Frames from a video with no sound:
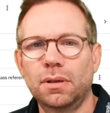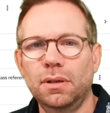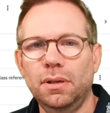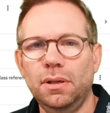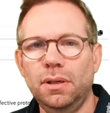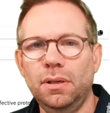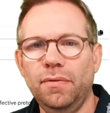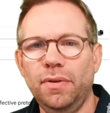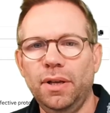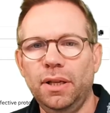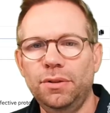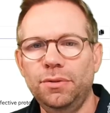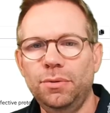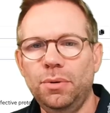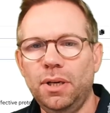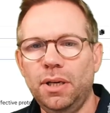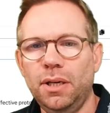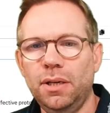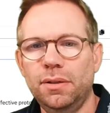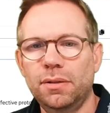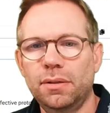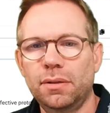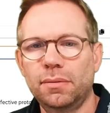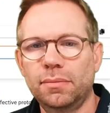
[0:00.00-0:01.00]

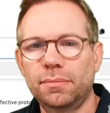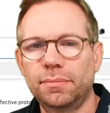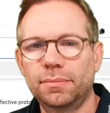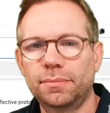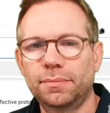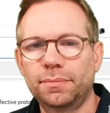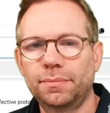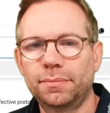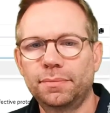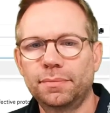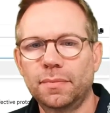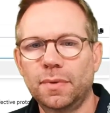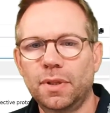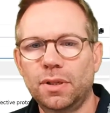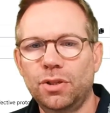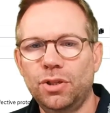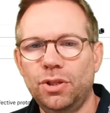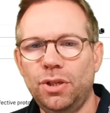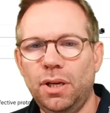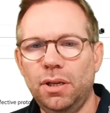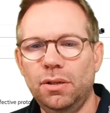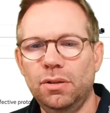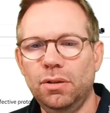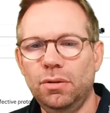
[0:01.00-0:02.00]
evaluate,
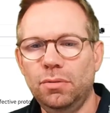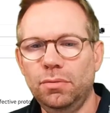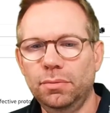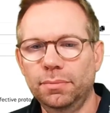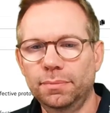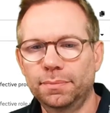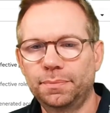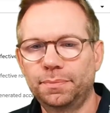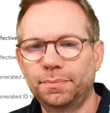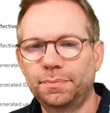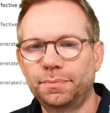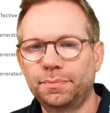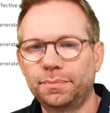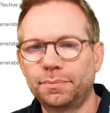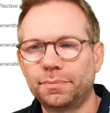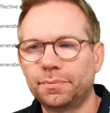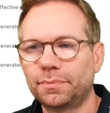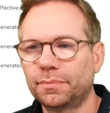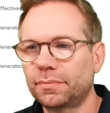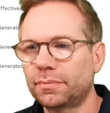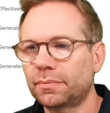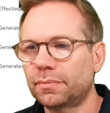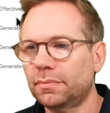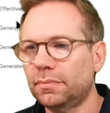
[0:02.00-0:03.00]
chain do,
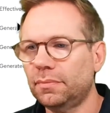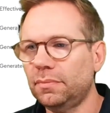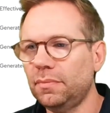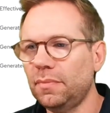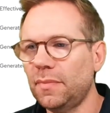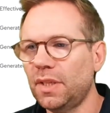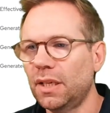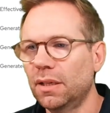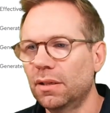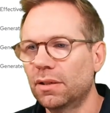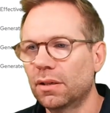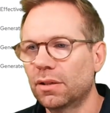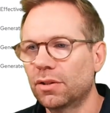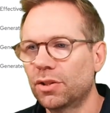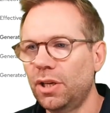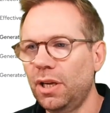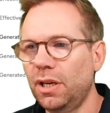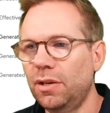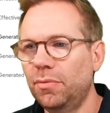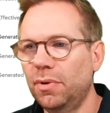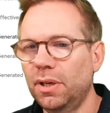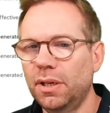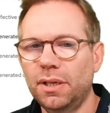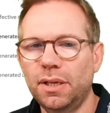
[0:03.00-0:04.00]

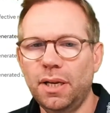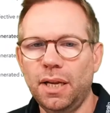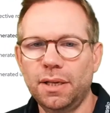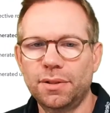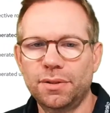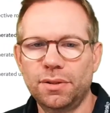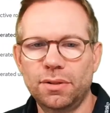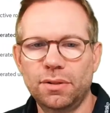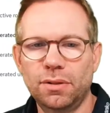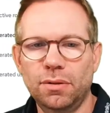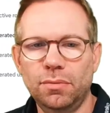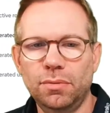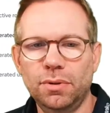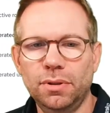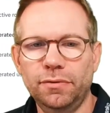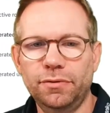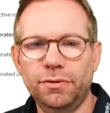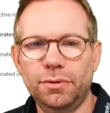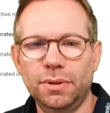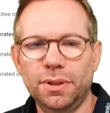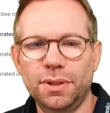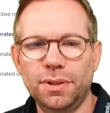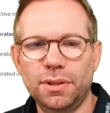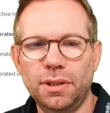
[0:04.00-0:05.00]
generated access token,
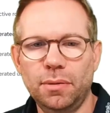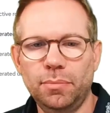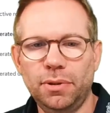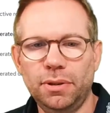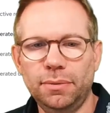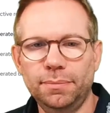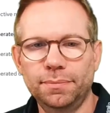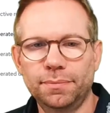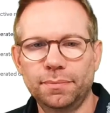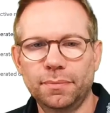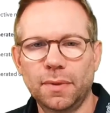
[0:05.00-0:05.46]
for example.